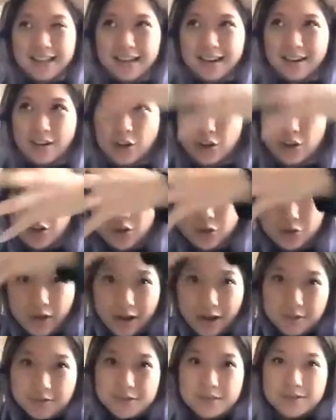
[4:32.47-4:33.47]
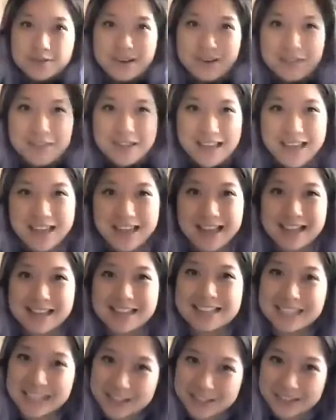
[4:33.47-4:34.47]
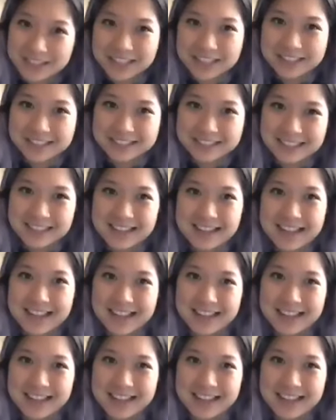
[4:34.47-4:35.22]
all crowds around the head area. Yeah.